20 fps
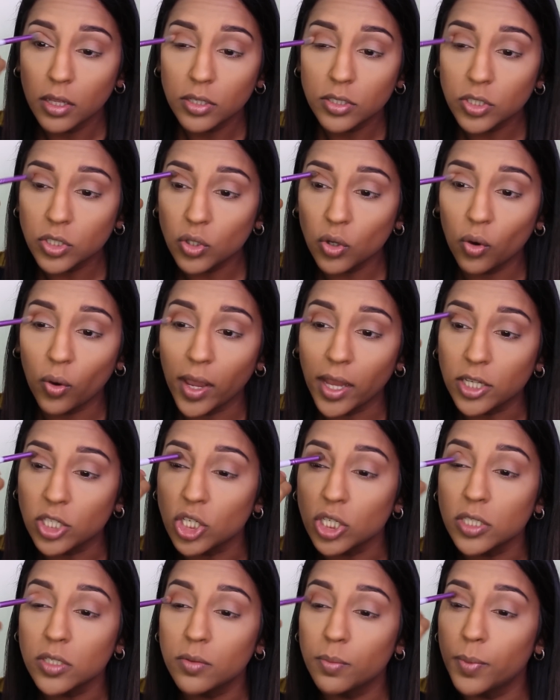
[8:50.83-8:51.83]
So it
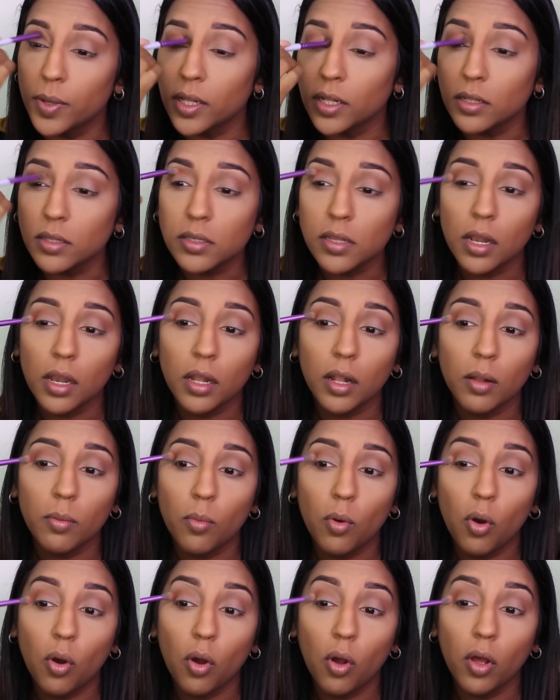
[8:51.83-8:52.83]
just builds a little
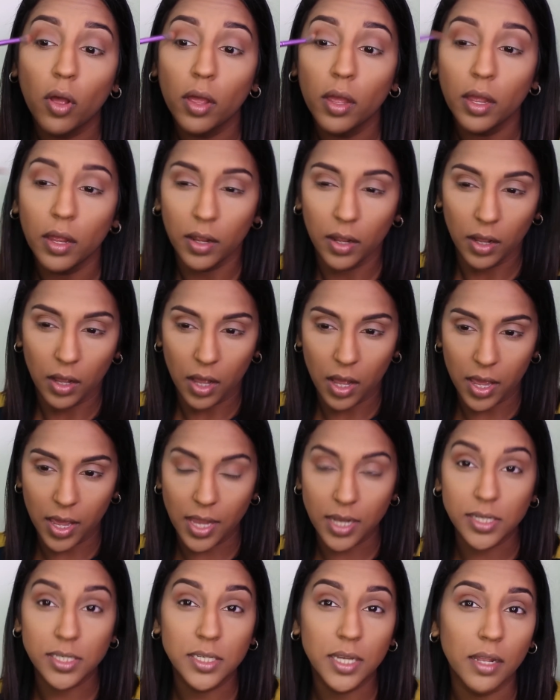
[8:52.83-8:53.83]
more
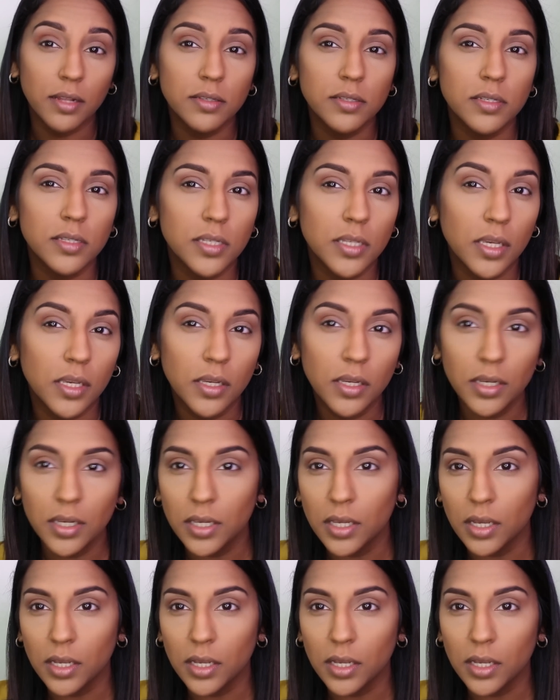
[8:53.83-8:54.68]
intensity.